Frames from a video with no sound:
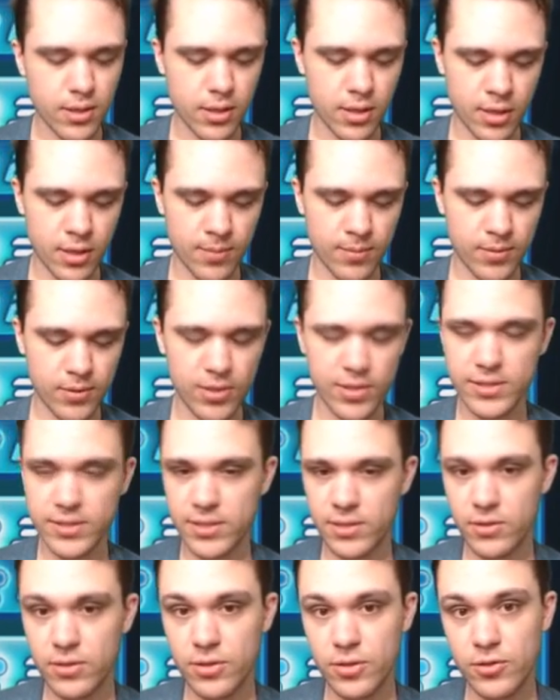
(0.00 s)
Um, but you can
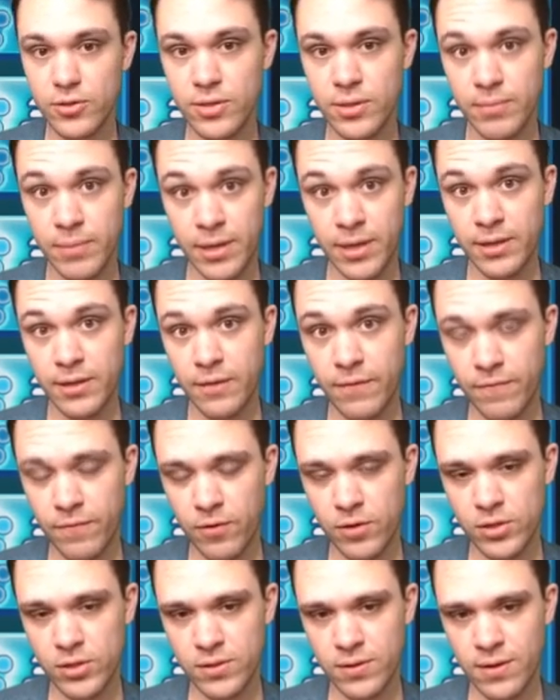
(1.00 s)
still use them in the
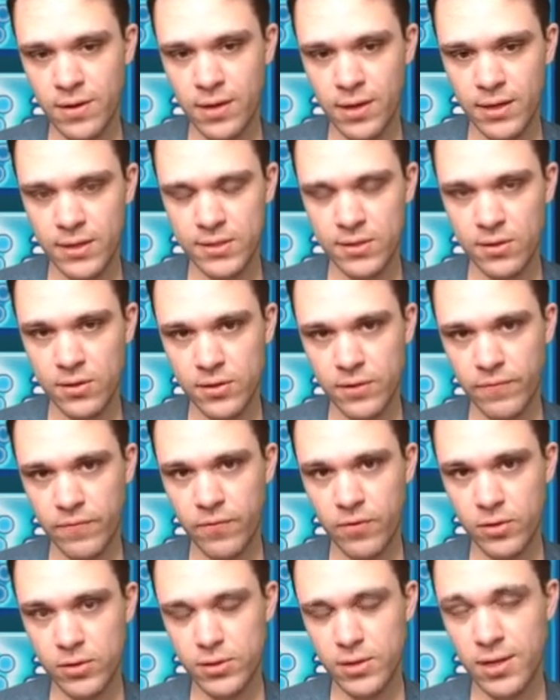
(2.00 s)
first slot as long as the
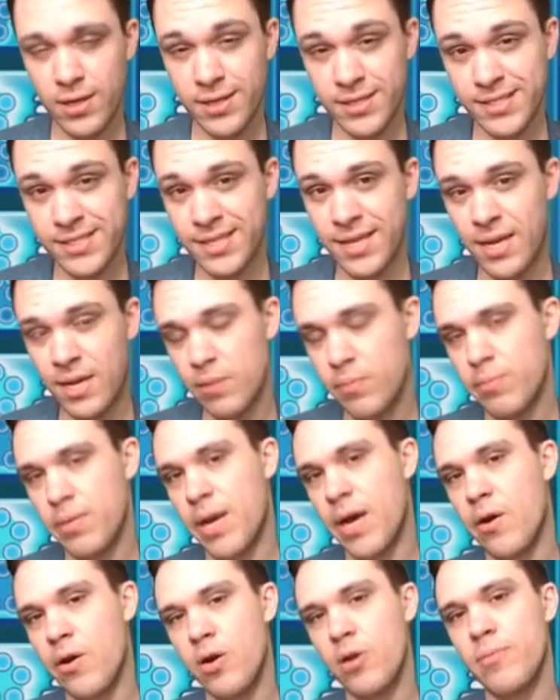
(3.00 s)
first slot is not
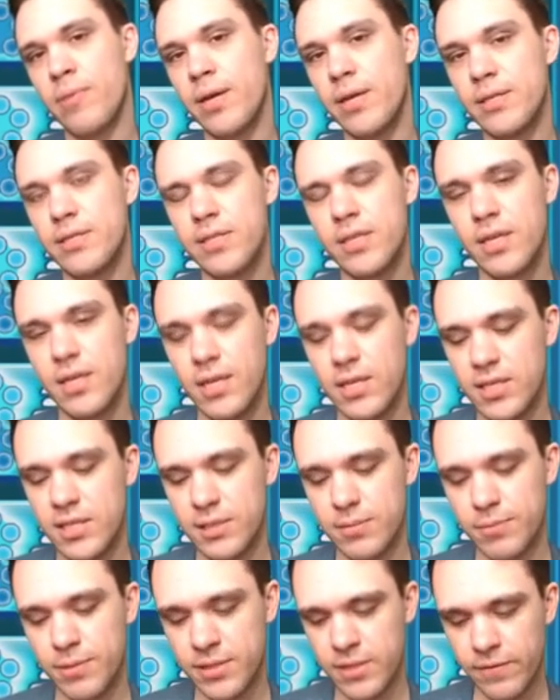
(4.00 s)
power base,
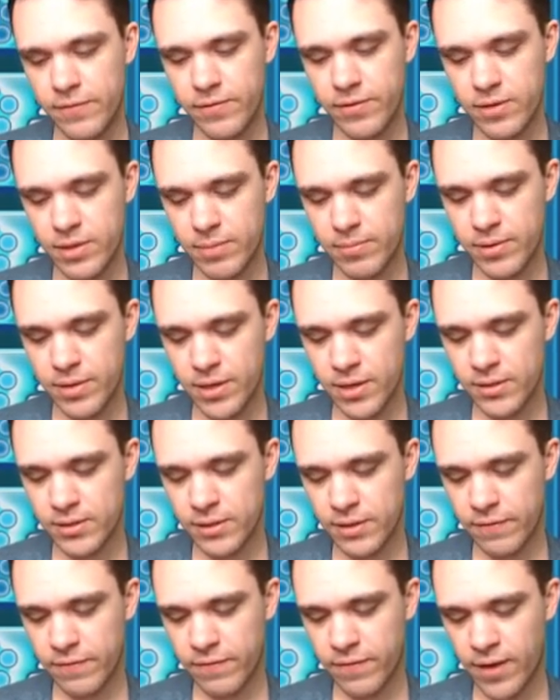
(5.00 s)
specifically because
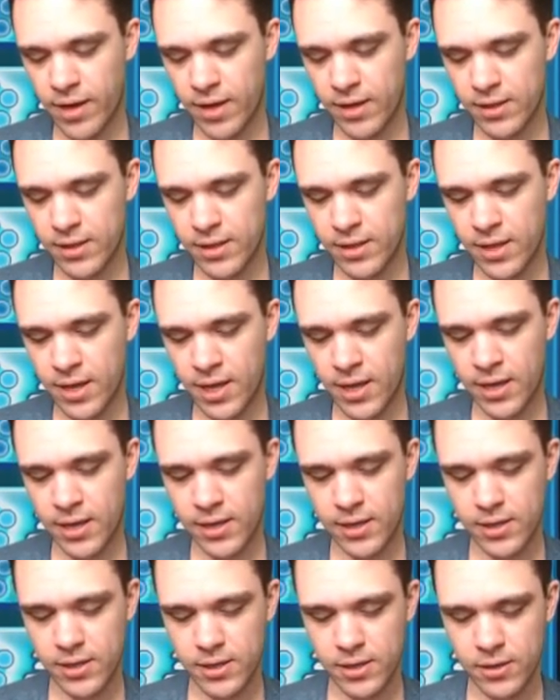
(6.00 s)
of the fact
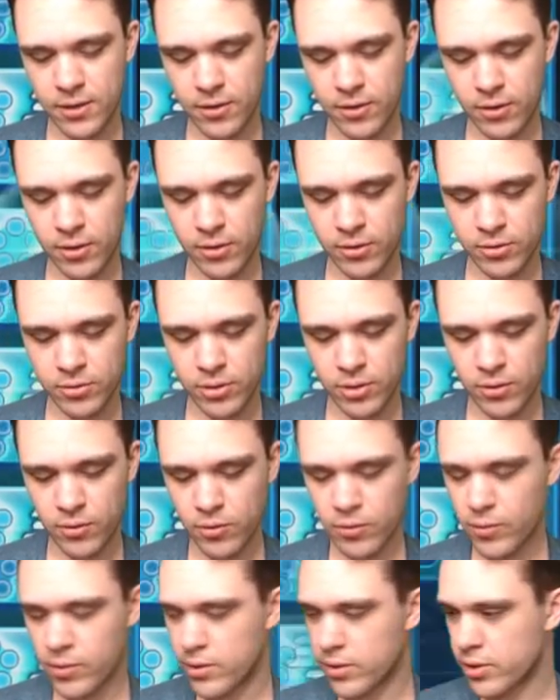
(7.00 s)
that here I'll,
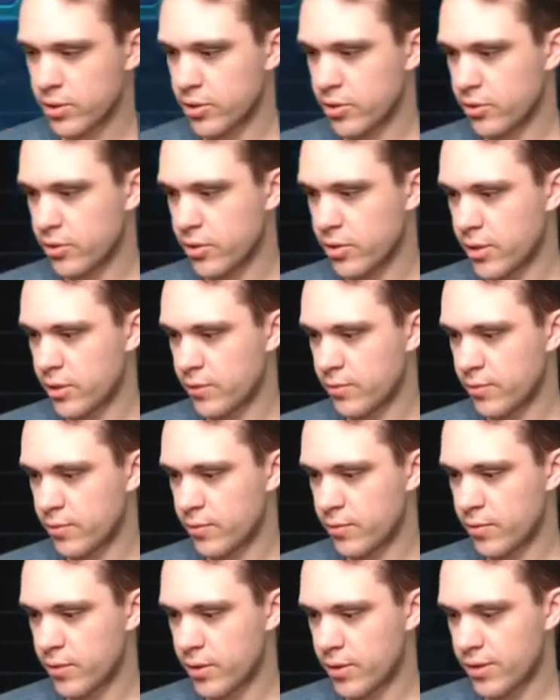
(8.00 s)
I'll quickly show you guys real
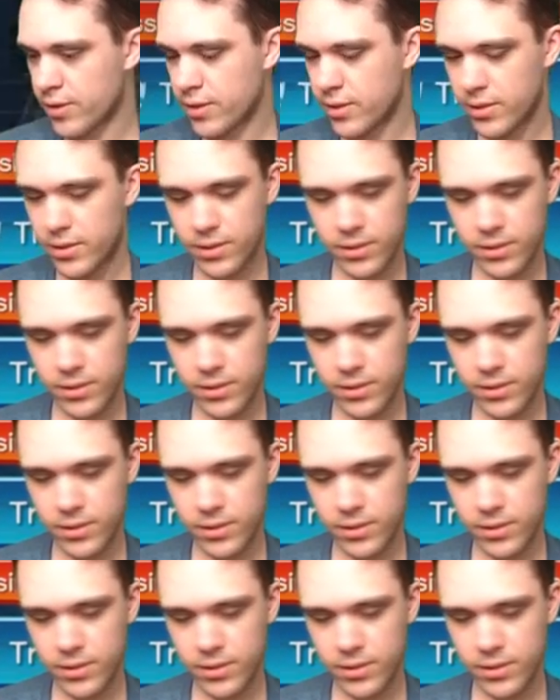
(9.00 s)
quick.